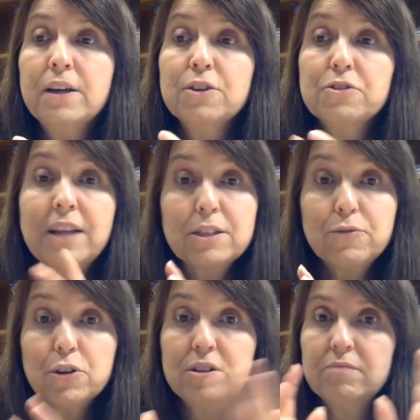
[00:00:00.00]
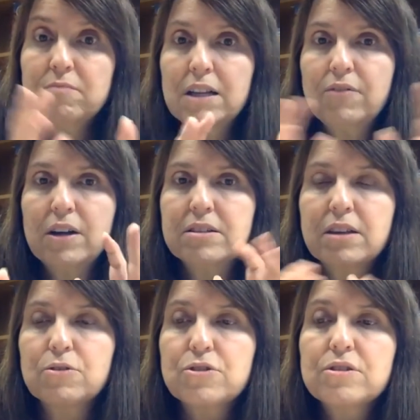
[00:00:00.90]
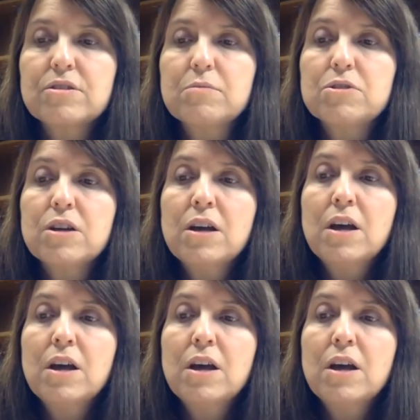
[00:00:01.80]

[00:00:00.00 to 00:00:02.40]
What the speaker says: So that's for the advanced ecosystems.